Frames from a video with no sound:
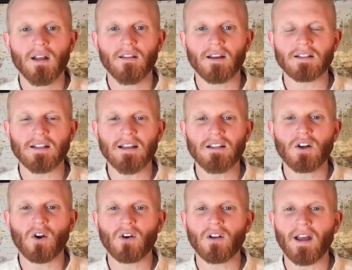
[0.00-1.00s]
Thus, the
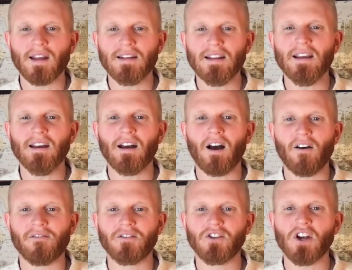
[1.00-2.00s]
eternal idea
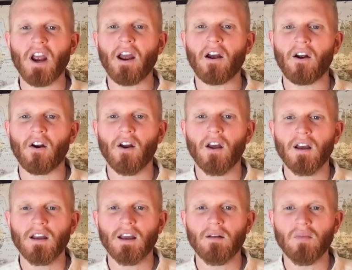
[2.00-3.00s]
of chair
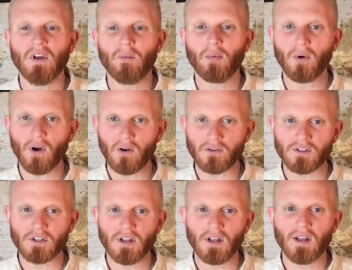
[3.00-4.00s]
can be
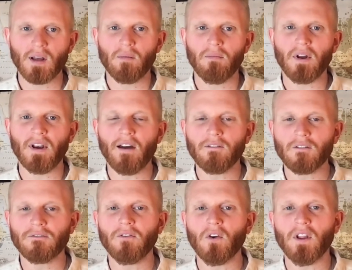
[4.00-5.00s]
approached, but never
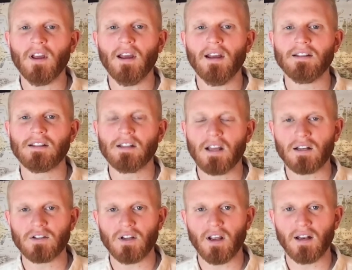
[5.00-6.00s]
fully
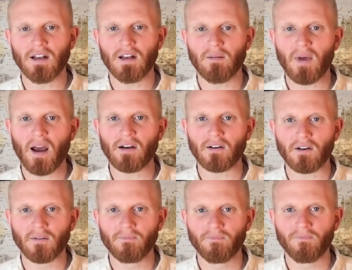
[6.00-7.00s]
instantiated in matter.
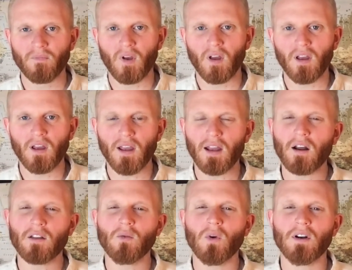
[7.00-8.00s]
In
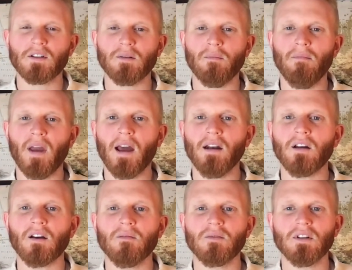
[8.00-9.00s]
other words, man
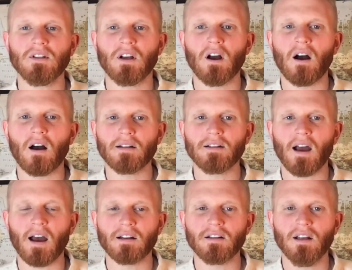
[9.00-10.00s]
comes into
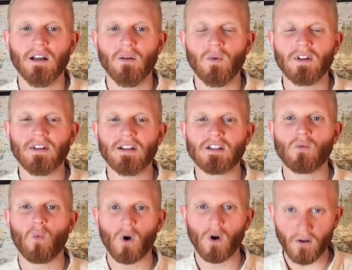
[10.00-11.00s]
contact with this
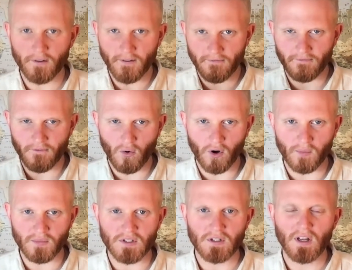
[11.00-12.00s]
world of
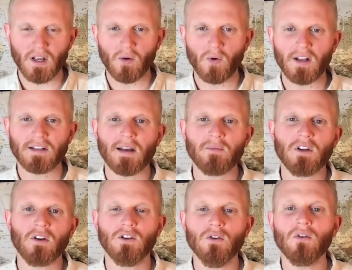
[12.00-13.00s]
forms when
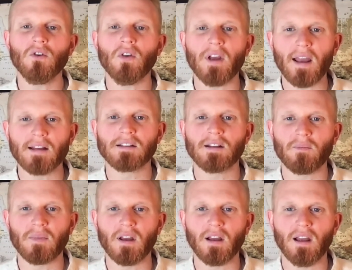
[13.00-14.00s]
attempting to create
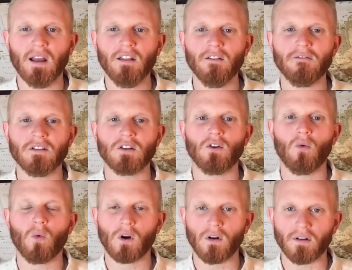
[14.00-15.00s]
something in the physical
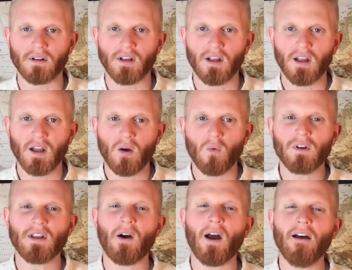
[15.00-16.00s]
world
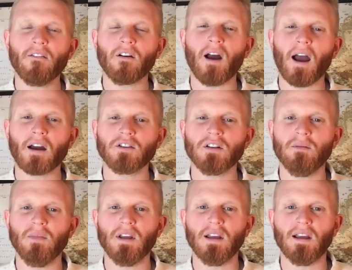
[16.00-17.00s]
without ever actually
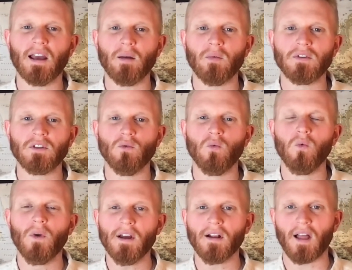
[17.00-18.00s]
being able to
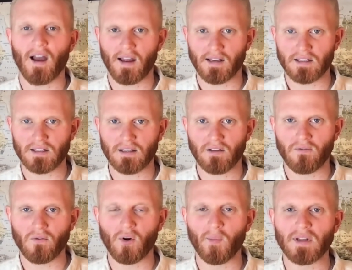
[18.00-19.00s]
realize the
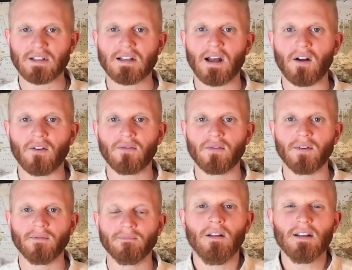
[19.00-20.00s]
form itself.
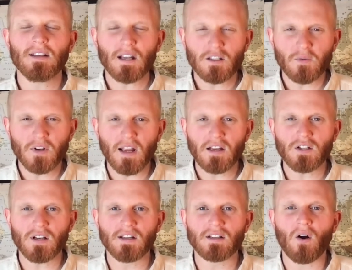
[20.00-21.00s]
This
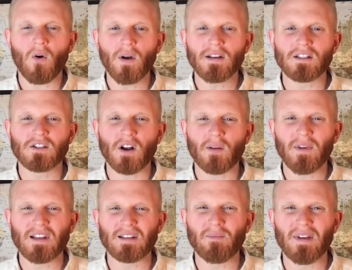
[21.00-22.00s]
explanation has always struck me
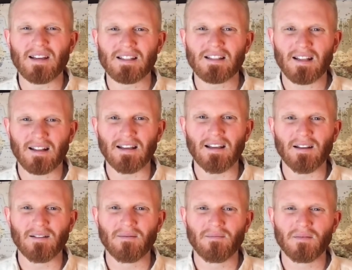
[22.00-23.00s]
as a bit silly.
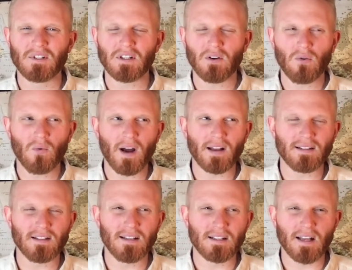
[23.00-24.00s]
So
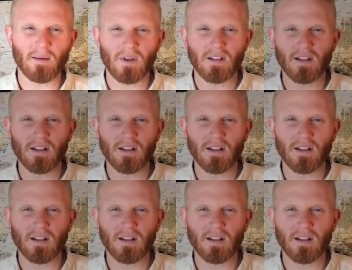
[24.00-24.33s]
what? Does that mean